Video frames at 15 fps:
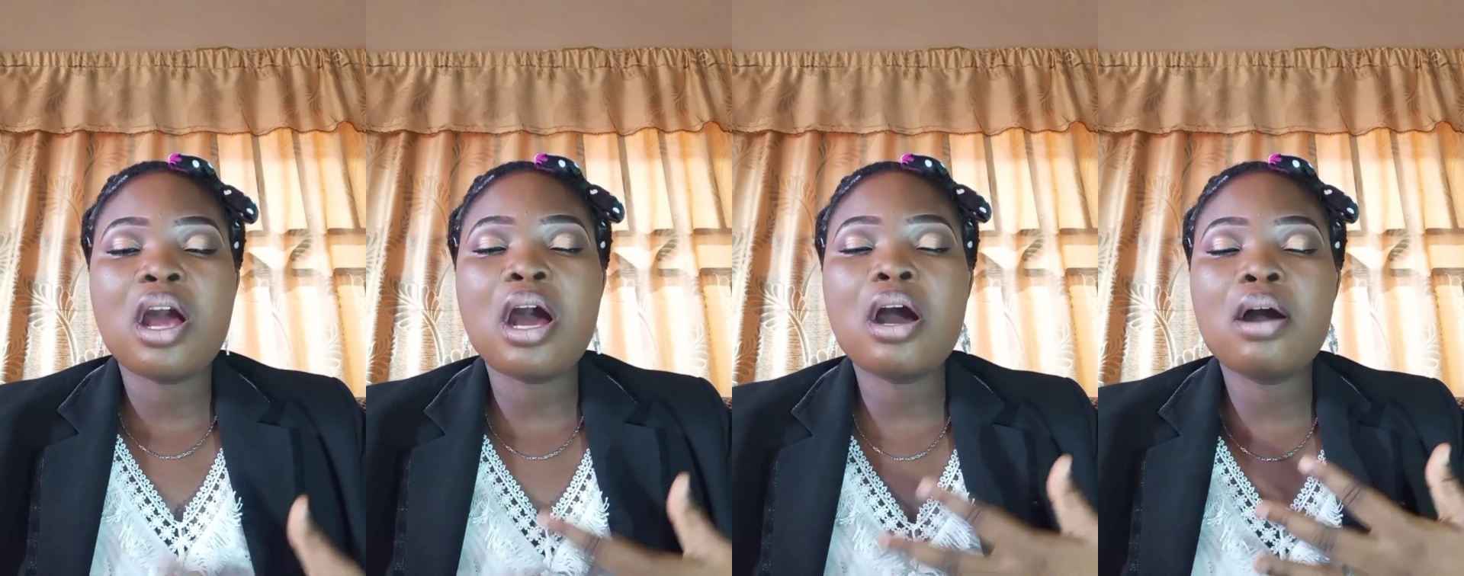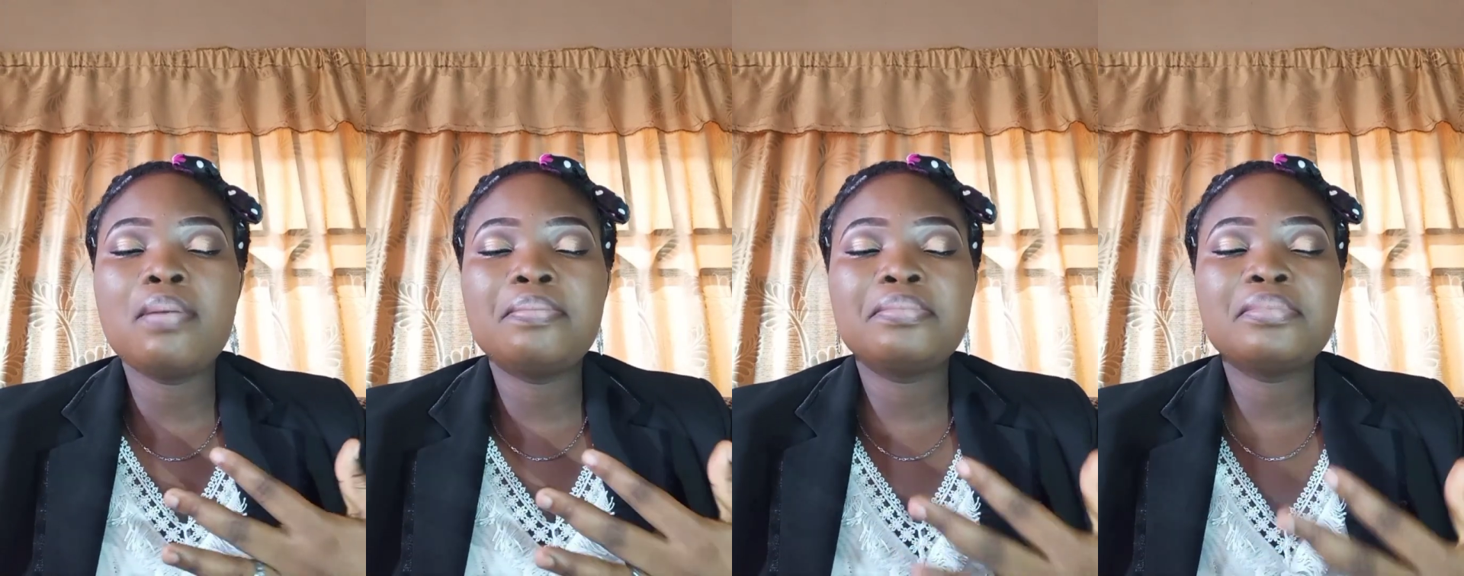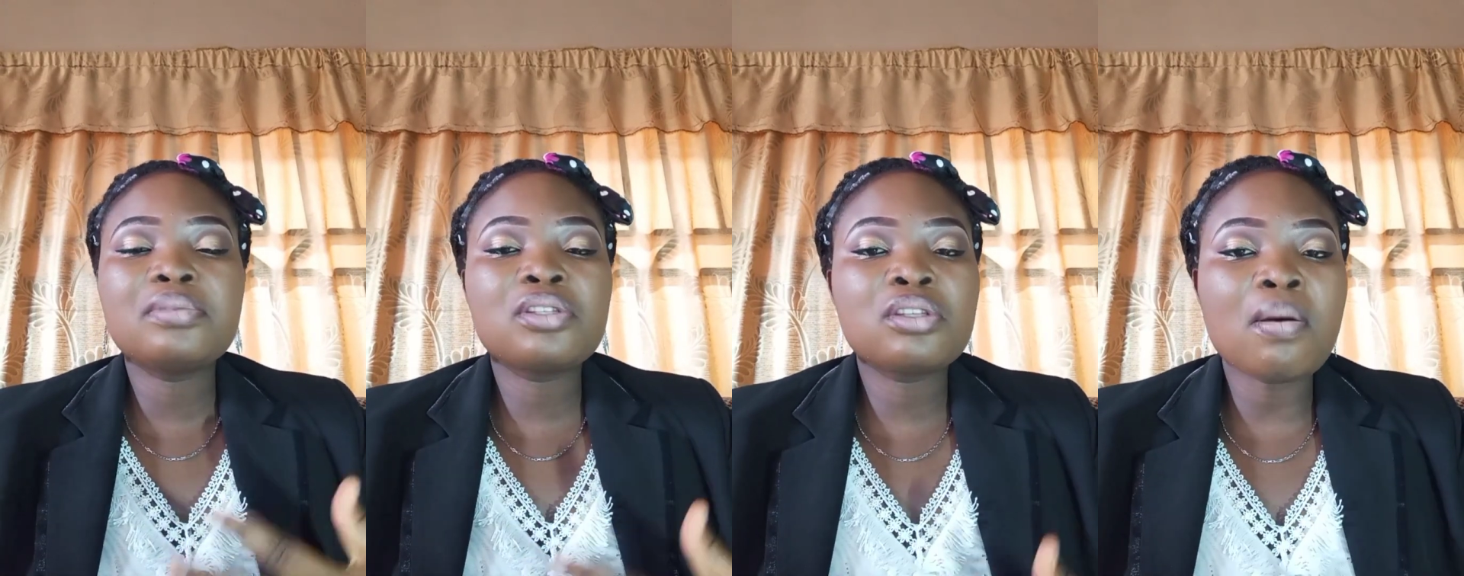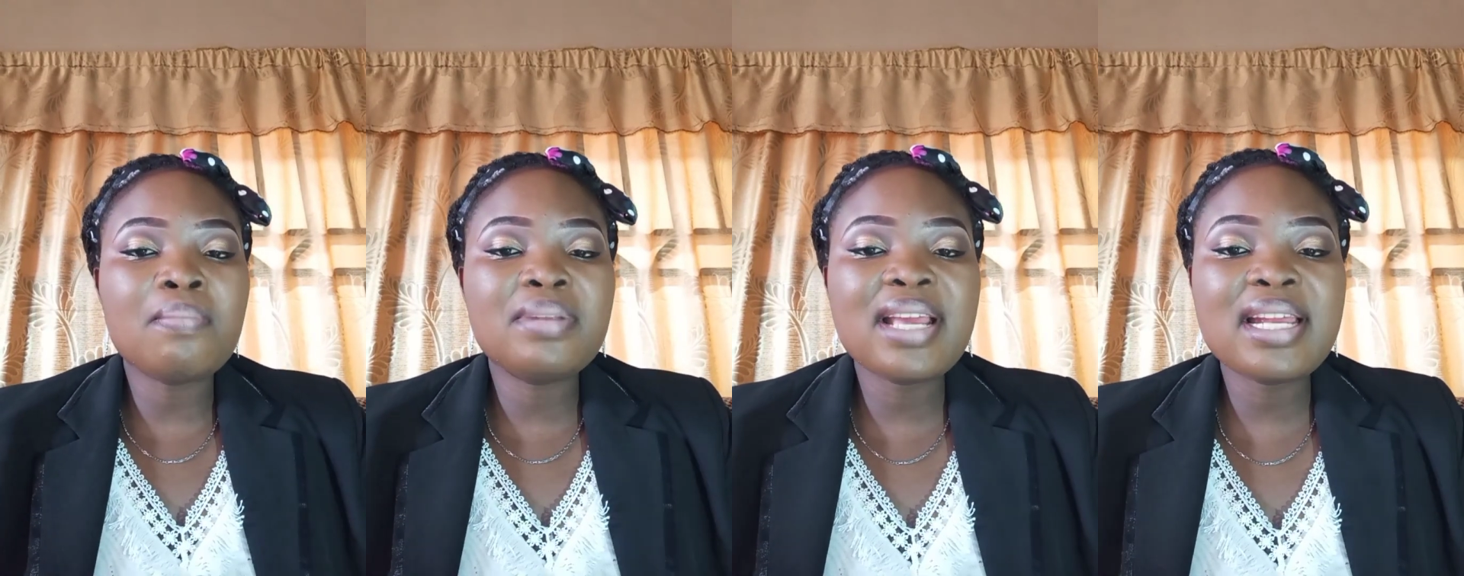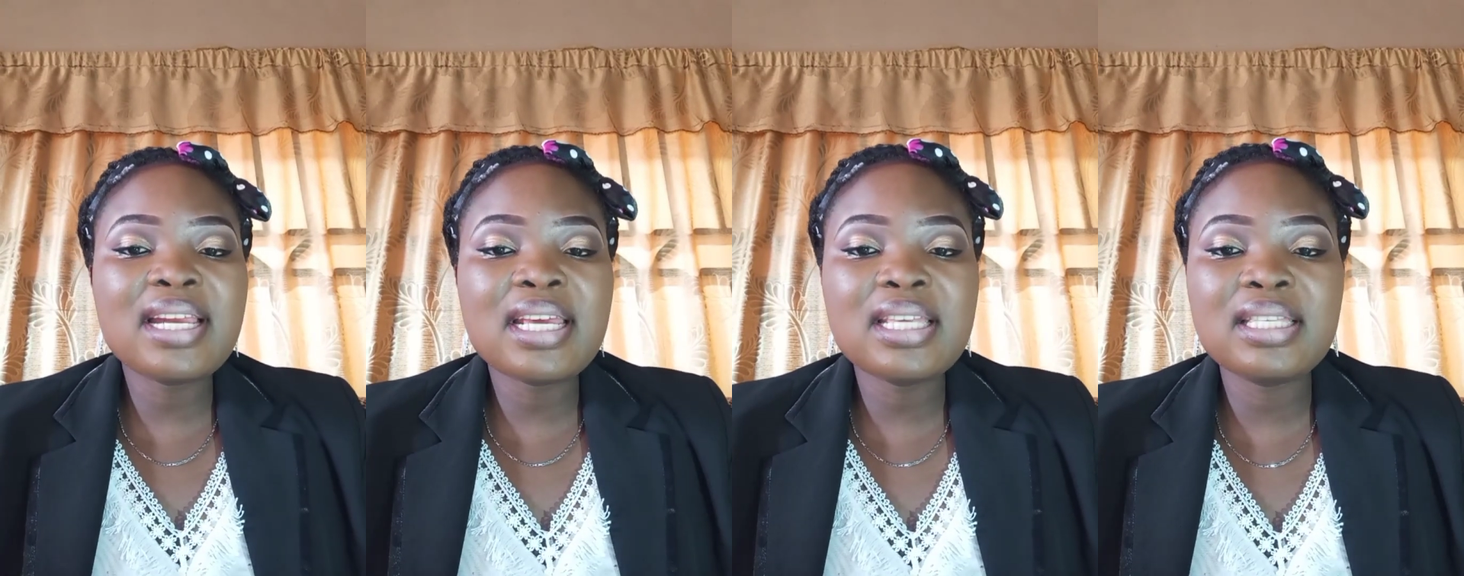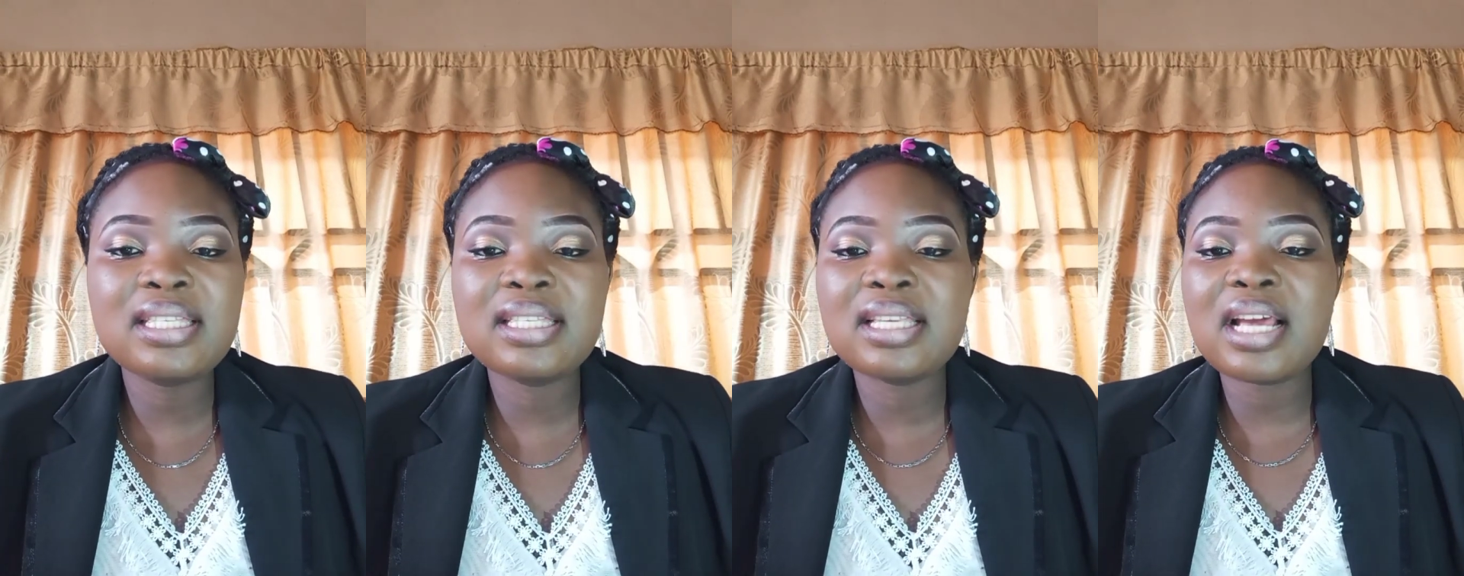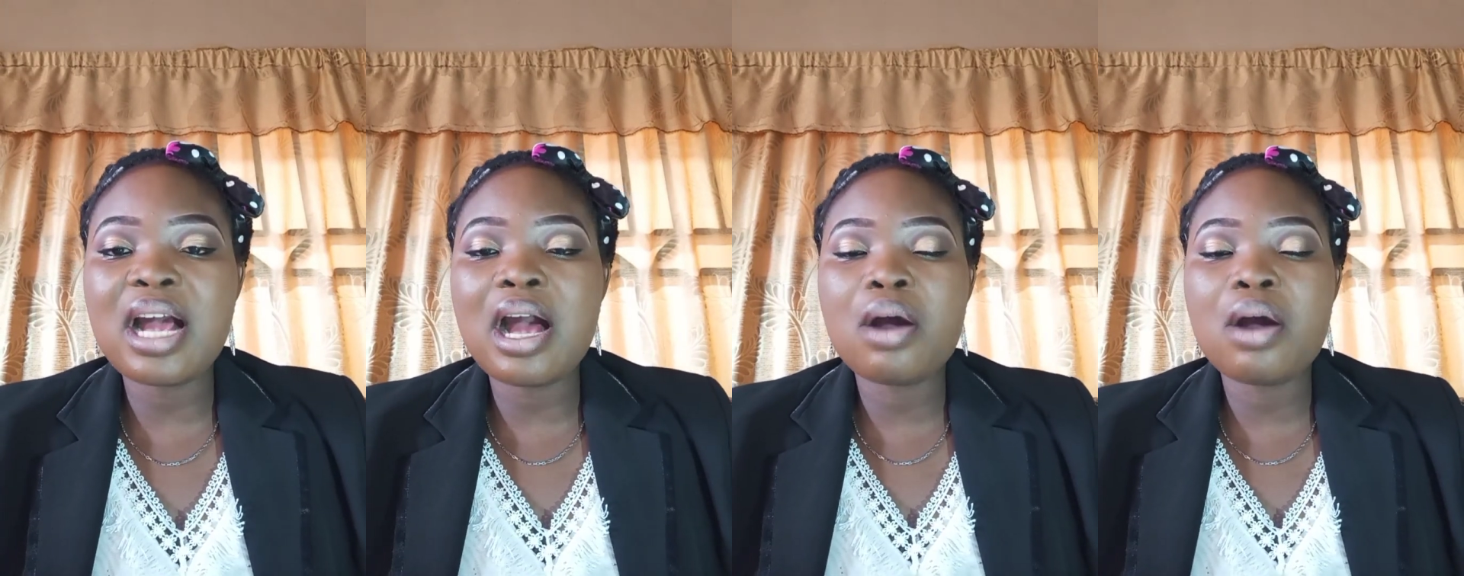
Some ladies,